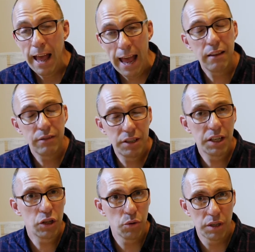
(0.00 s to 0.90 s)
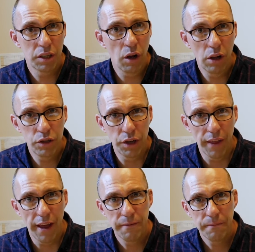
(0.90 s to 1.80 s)
And the teacher is acknowledging
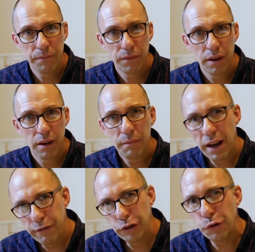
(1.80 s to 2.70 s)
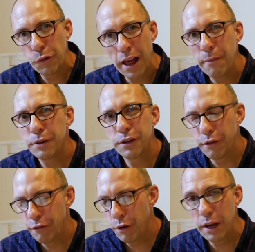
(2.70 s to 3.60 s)
that. But have a look what happens at
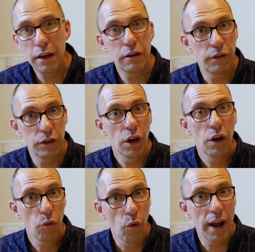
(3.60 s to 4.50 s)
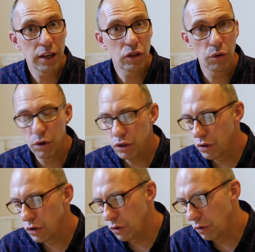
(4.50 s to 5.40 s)
the very end of this rags to
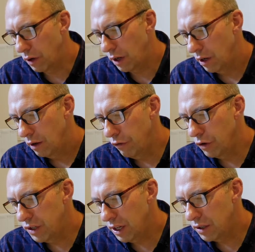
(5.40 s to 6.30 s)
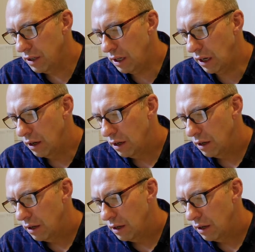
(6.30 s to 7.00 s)
riches story. Verse 16.